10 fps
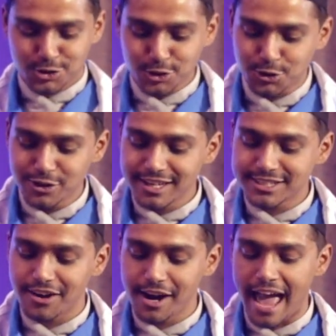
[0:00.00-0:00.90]
To Sudhir
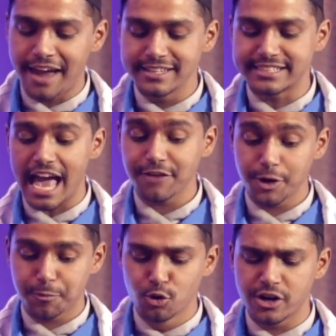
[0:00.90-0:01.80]
sir and his
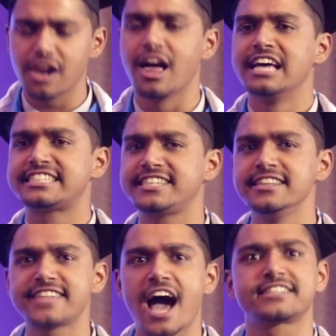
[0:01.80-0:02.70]
ever plural
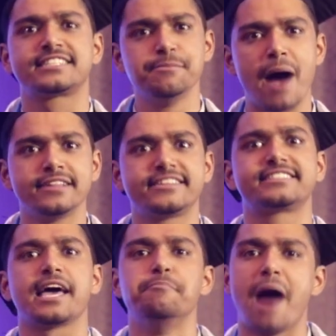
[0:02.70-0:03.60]
syntax,
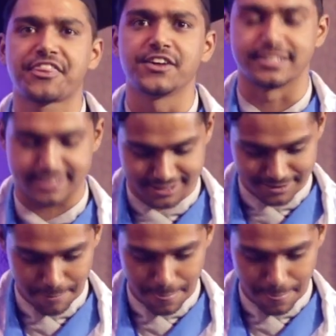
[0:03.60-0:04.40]
semantics and methods.